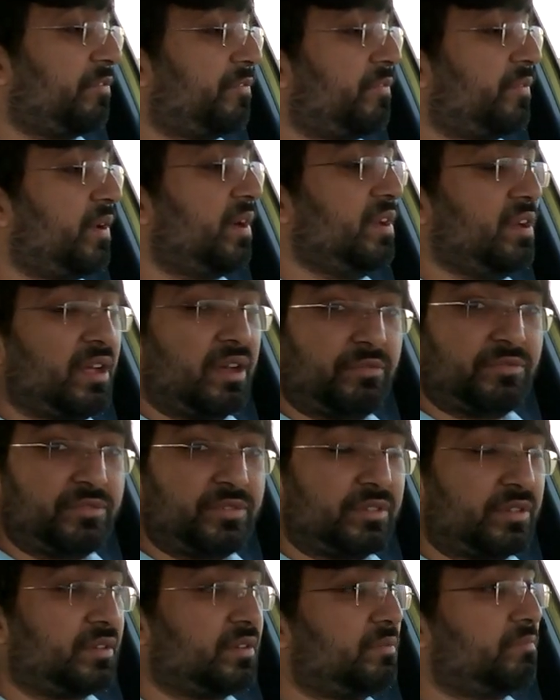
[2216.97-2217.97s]
fun
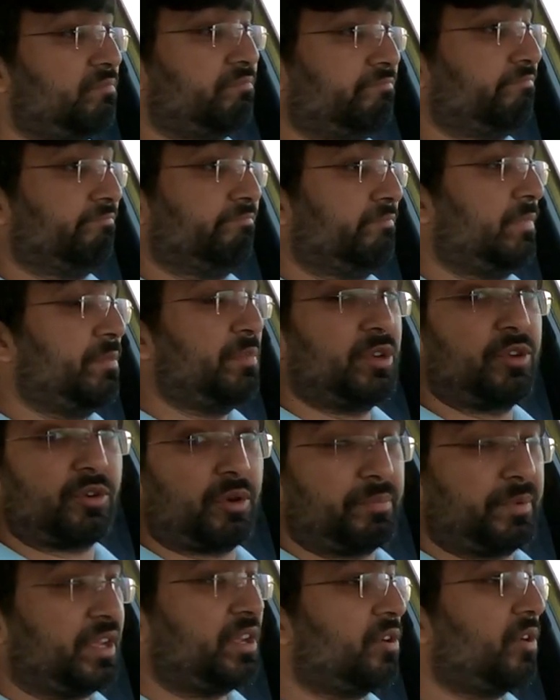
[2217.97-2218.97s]
after maybe
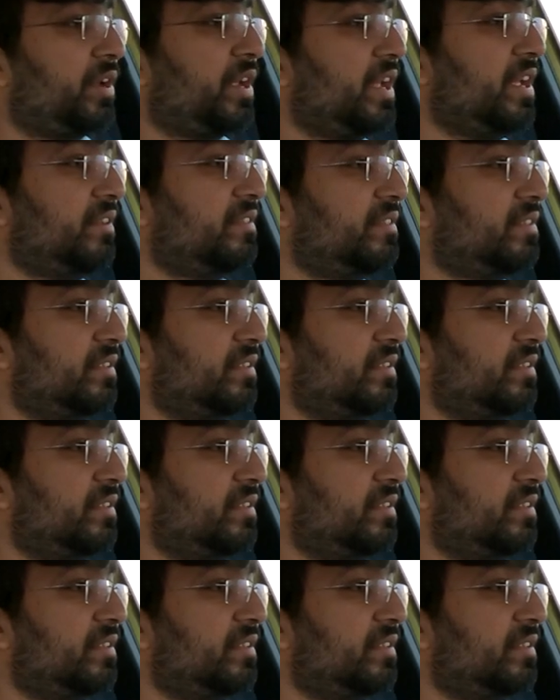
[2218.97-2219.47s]
dropping your kids,